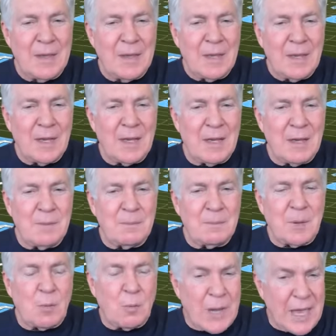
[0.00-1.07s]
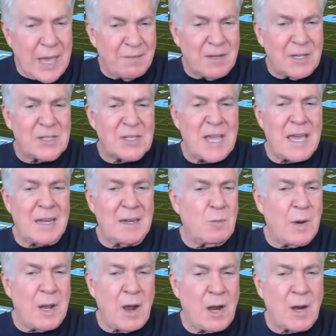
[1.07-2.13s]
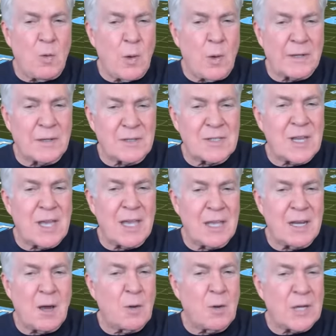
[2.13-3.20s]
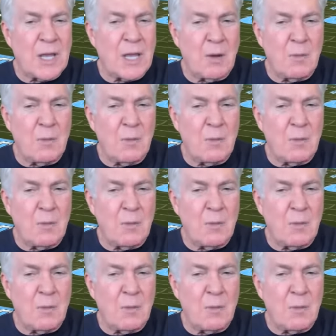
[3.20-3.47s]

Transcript: uh, but we have decided we are going to stay in a hotel